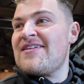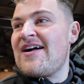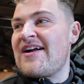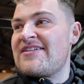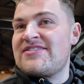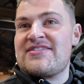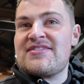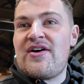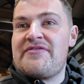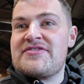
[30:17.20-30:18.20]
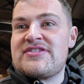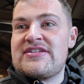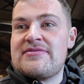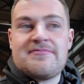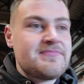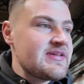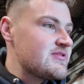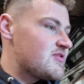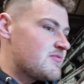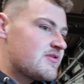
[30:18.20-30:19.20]
and he's obviously been
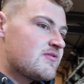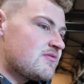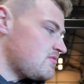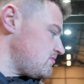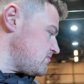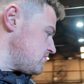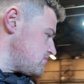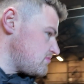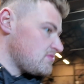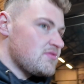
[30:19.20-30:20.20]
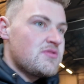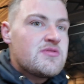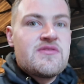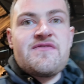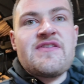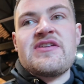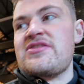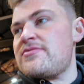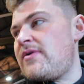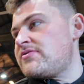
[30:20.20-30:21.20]
doing the
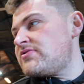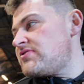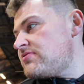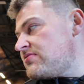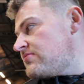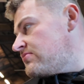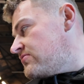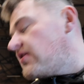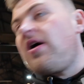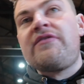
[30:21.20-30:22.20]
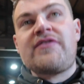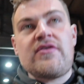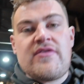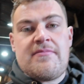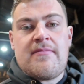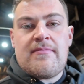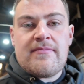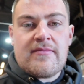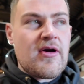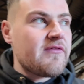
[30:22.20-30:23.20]
finished ones of the other,
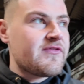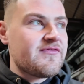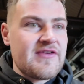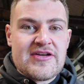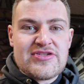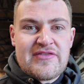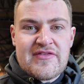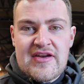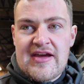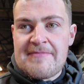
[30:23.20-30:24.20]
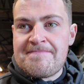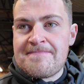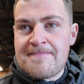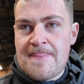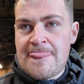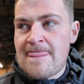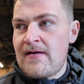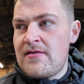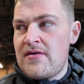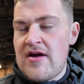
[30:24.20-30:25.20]
of the finished of the
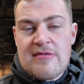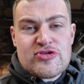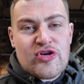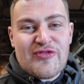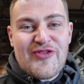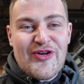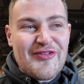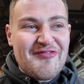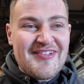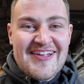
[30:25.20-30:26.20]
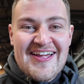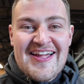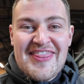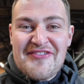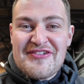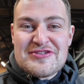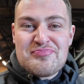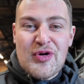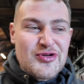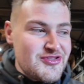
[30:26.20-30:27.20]
I'm just looking for them, the finished
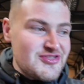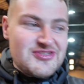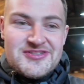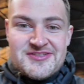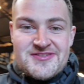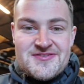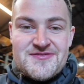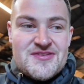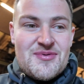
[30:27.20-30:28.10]
buckets for the